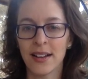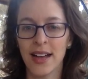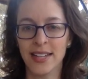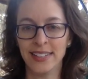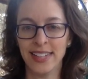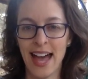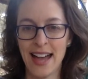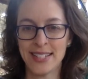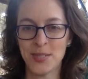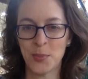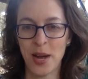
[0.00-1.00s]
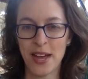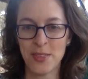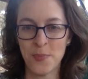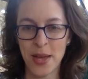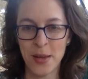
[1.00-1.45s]
And last
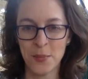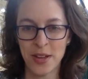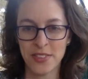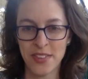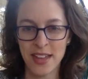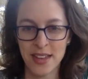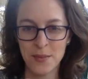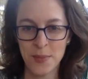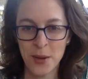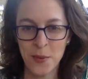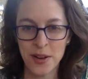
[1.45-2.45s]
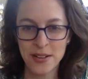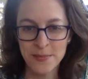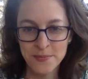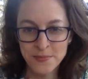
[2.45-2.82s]
breath, big breath in, big one,